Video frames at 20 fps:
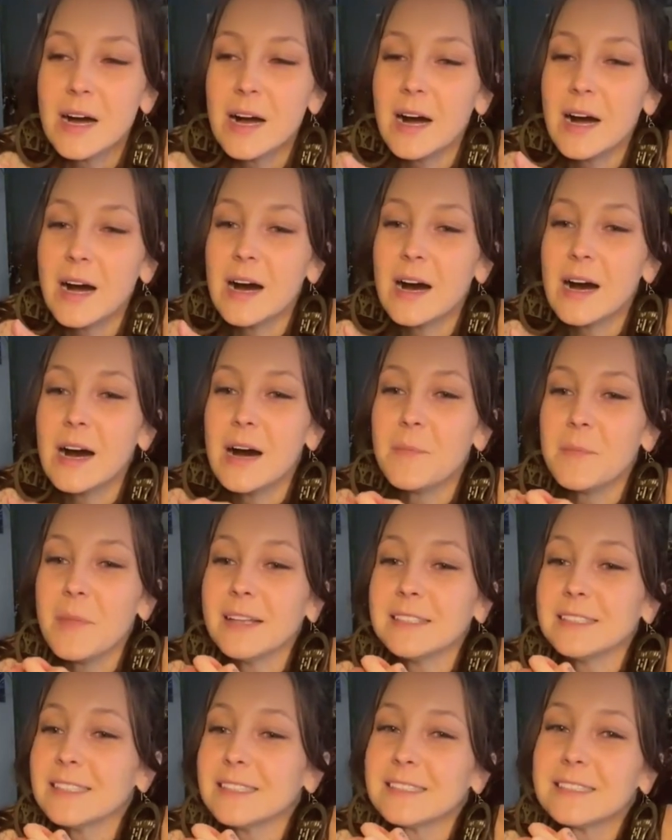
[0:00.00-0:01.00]

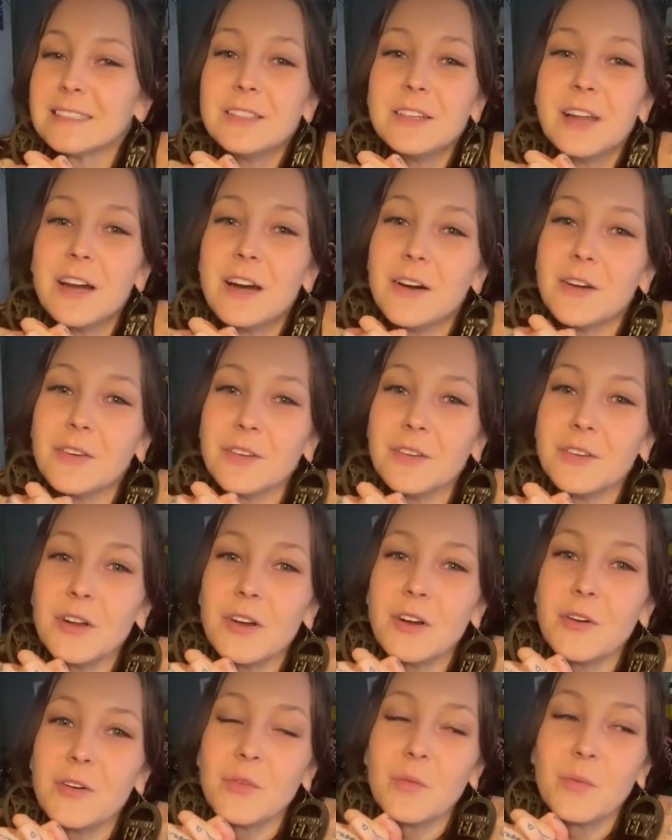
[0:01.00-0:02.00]
And just, you
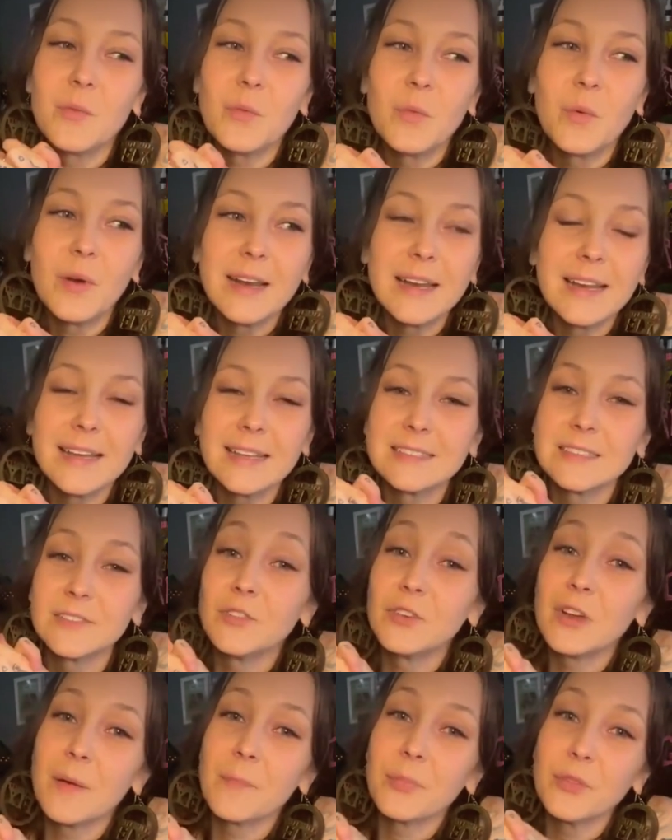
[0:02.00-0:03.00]
know what it is if
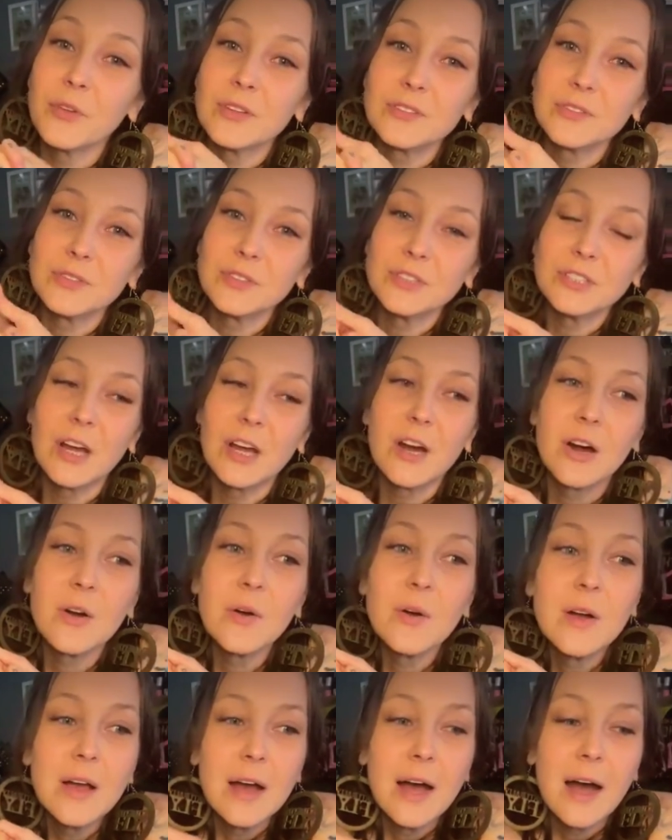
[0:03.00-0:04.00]
you come through to a
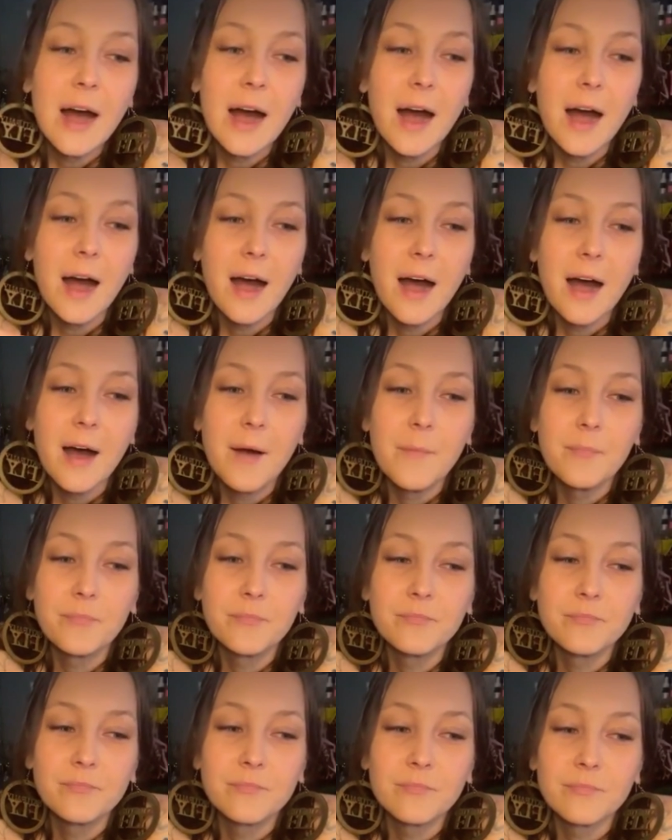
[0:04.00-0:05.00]
show.
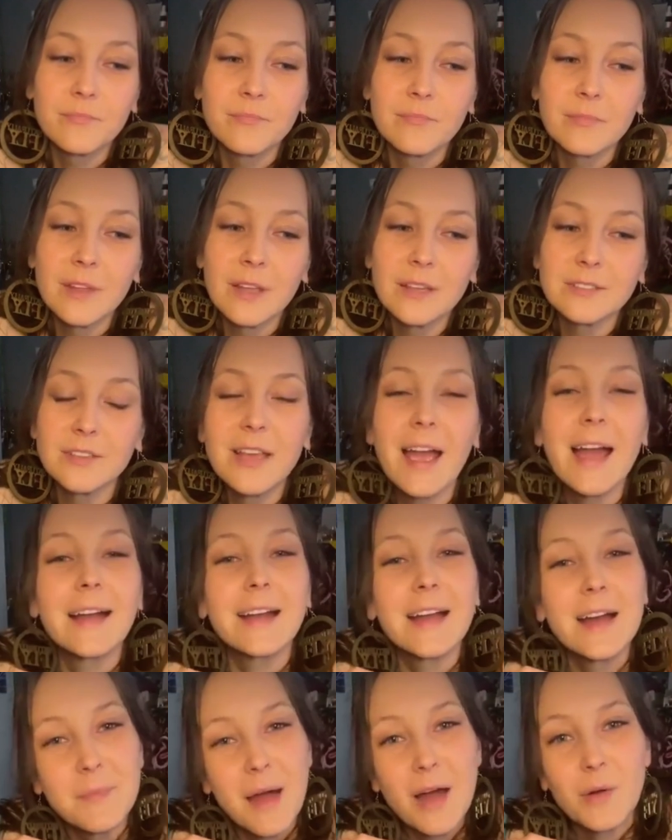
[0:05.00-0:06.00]
So yeah,
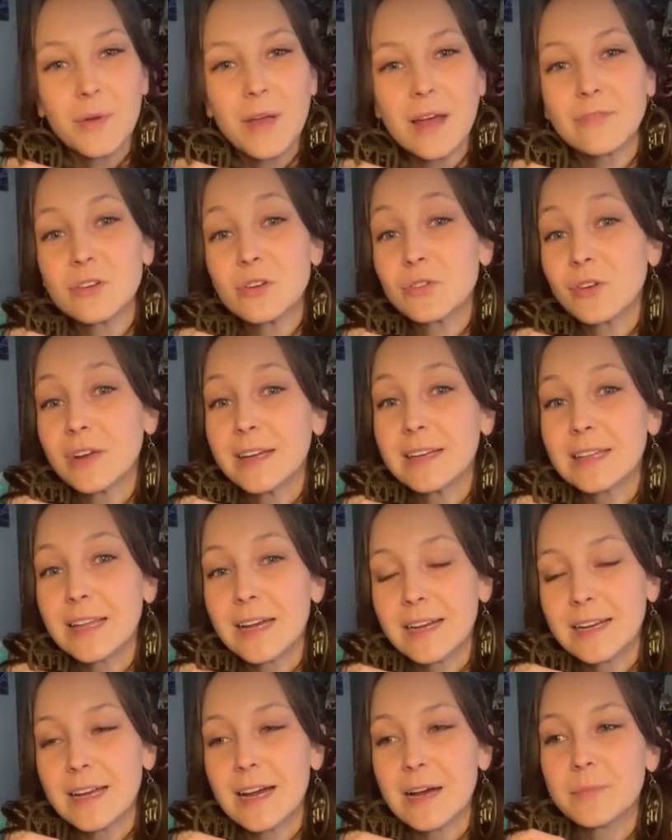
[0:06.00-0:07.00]
come out. We have a great
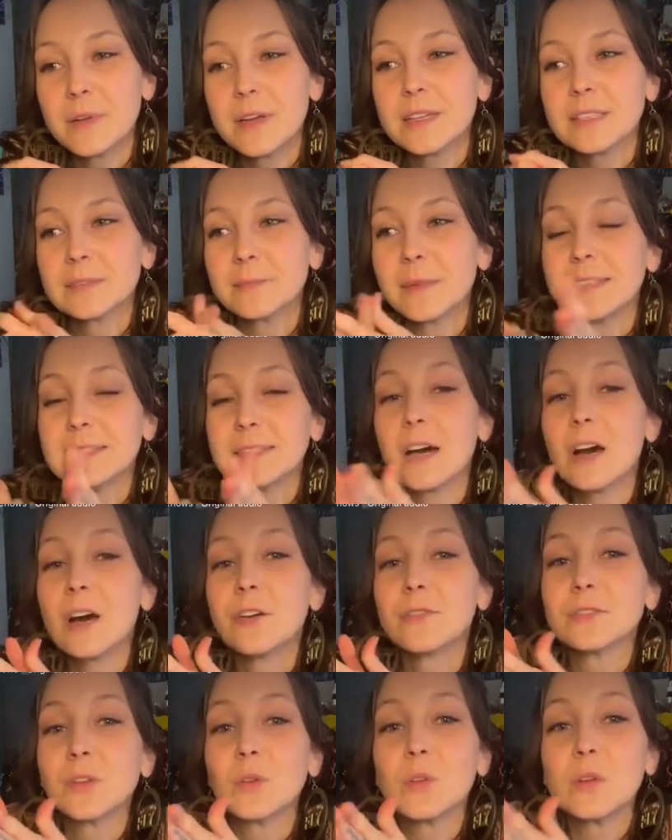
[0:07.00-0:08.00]
lineup. It's
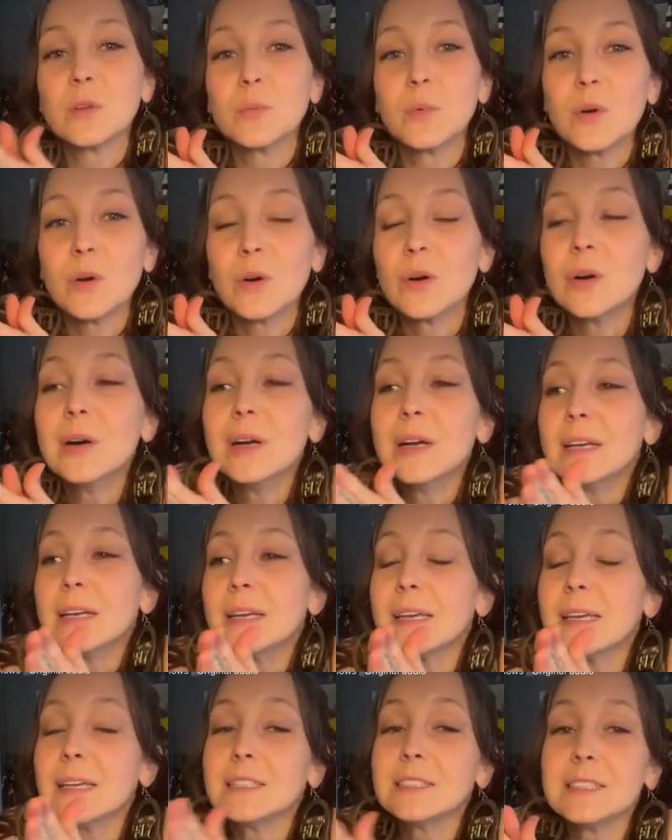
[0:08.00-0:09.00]
myself, Soli Bull,
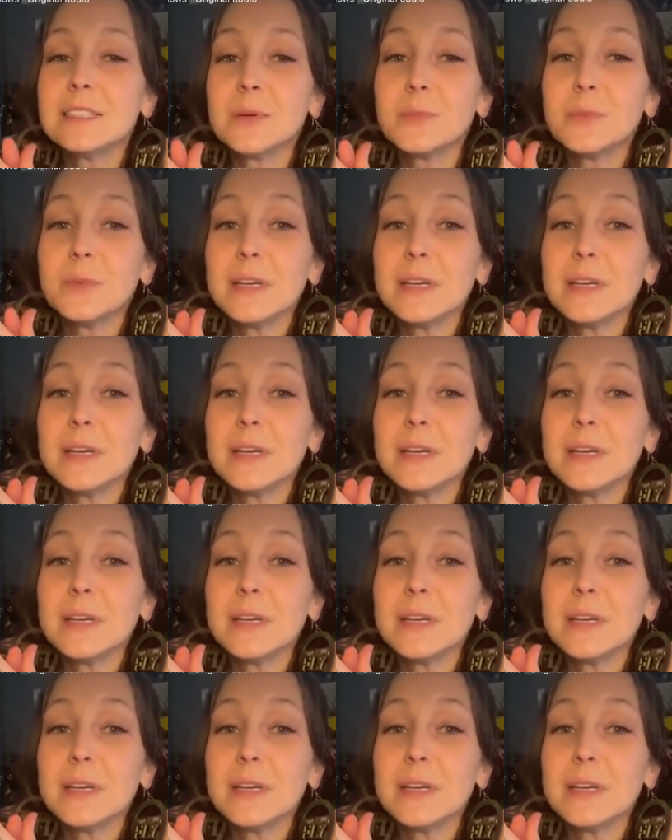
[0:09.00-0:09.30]
E.G. the